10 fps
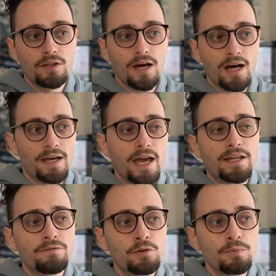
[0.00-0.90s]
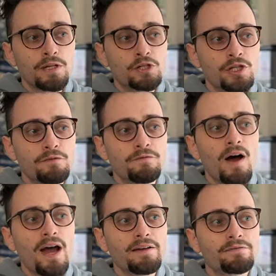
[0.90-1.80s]
Uh, and if you play
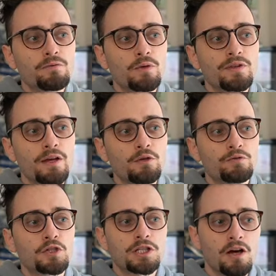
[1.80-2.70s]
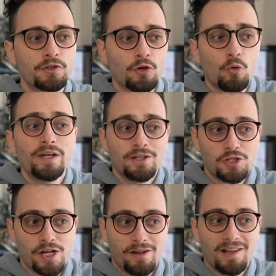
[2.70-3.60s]
g5, well, now you've just locked your queen in jail.